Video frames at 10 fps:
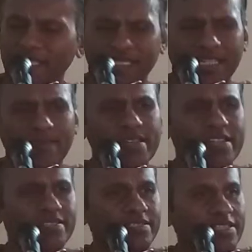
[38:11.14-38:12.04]
It's an
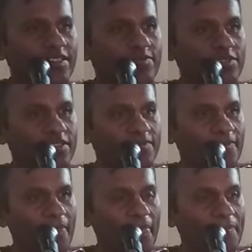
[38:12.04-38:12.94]
amazing set of book.
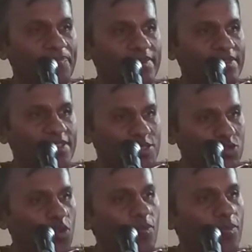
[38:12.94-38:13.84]
There's
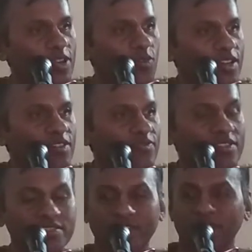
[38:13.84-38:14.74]
so many wonderful
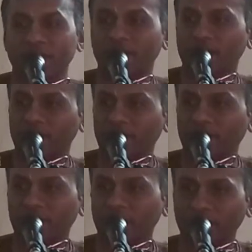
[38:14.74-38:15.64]
instructions actually
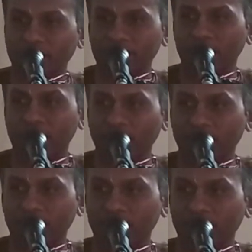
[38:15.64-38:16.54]
given by Bhaktisiddhanta
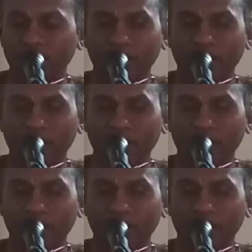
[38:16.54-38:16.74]
Thakur.